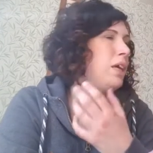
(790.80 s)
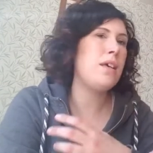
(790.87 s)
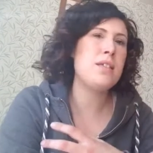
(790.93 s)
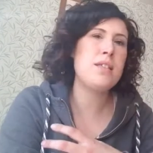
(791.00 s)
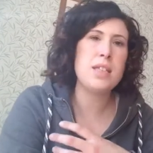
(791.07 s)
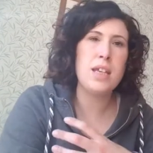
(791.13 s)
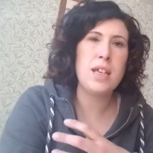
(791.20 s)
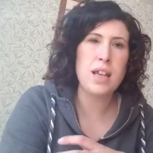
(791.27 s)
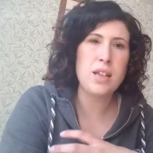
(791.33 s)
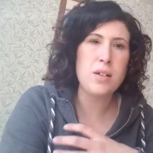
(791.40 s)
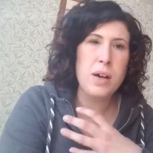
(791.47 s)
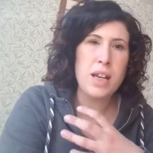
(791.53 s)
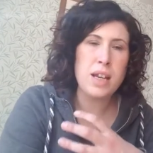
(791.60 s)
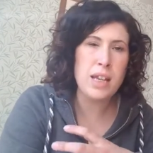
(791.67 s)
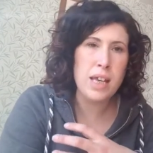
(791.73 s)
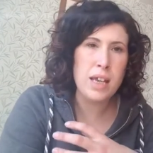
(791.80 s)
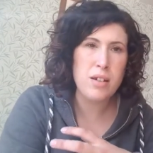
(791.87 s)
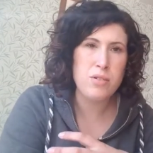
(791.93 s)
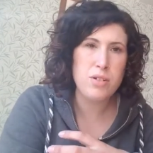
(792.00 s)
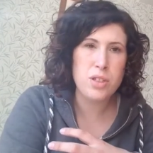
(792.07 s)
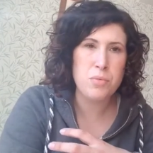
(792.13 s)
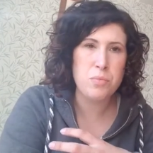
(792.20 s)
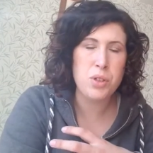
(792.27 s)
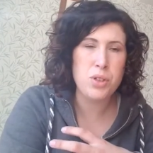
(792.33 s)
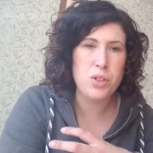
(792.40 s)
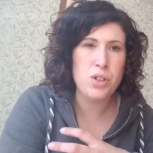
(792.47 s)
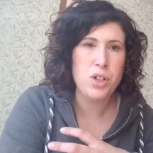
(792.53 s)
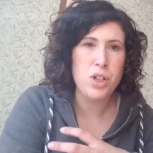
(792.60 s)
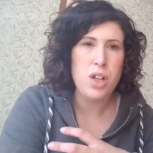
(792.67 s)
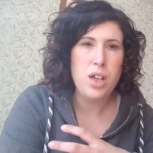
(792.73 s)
seeing anywhere near as much